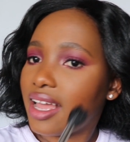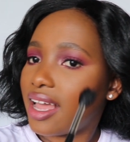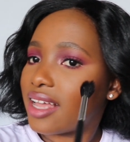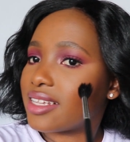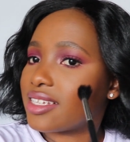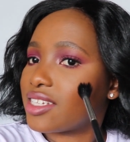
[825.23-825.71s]

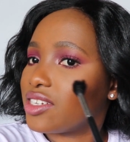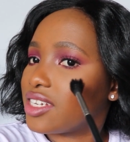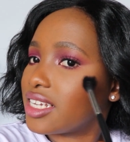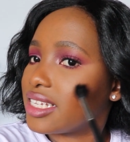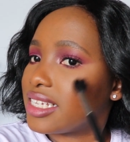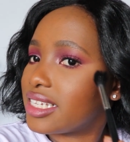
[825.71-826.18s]
As you
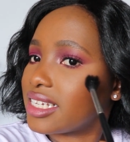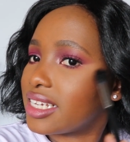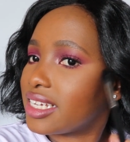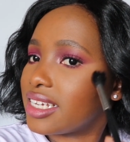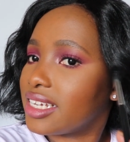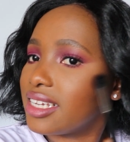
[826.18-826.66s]
can
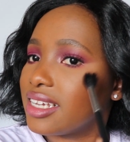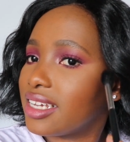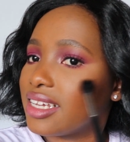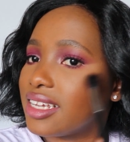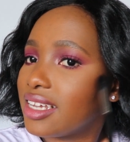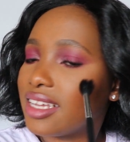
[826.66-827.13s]
see,
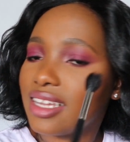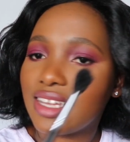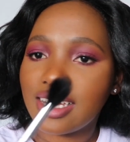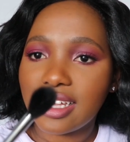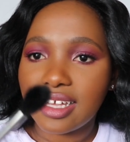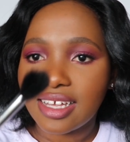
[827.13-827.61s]

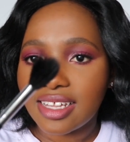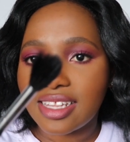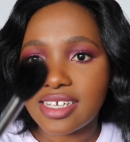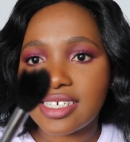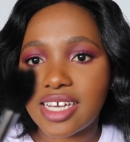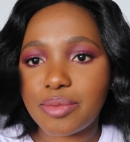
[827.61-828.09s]

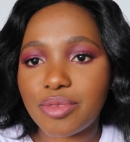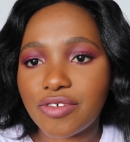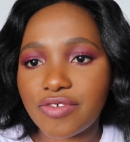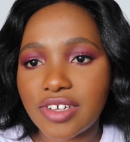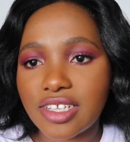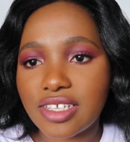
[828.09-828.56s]
the shape
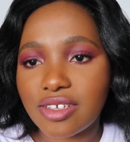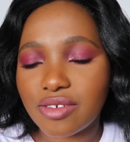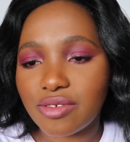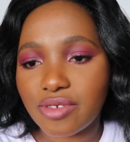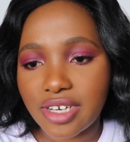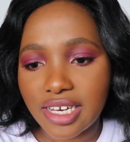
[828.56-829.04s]
of it
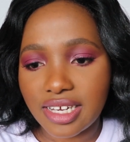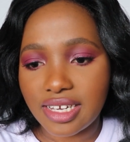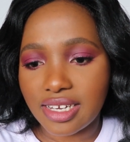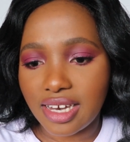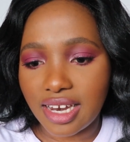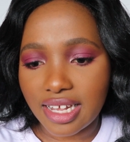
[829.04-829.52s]

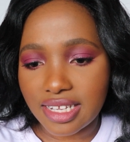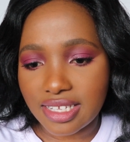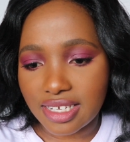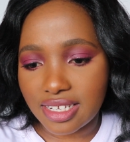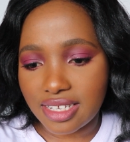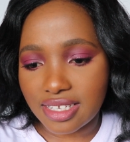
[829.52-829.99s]
really
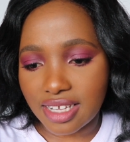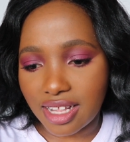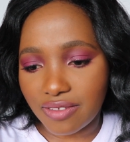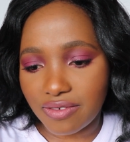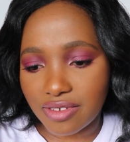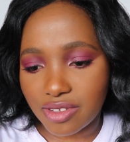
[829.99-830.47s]
lends
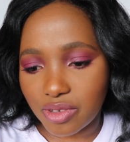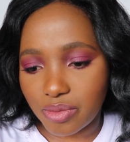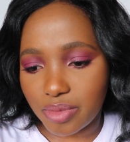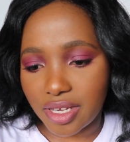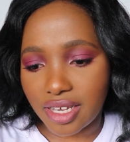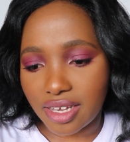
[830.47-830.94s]
itself to
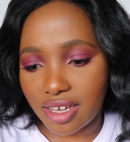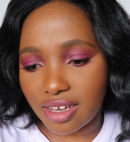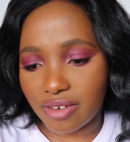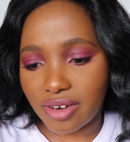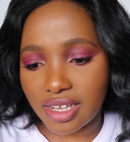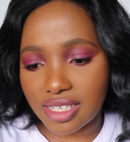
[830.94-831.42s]
being a
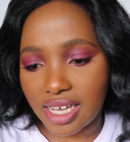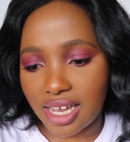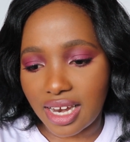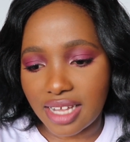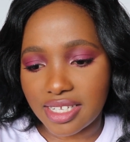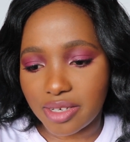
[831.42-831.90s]
great
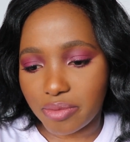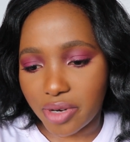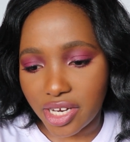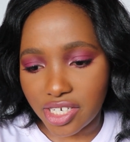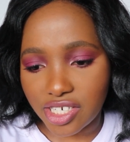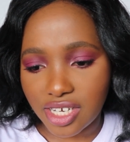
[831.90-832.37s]
highlighting
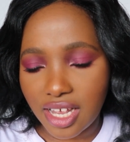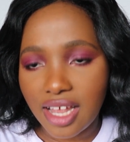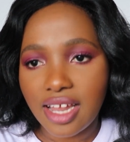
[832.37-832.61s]
brush.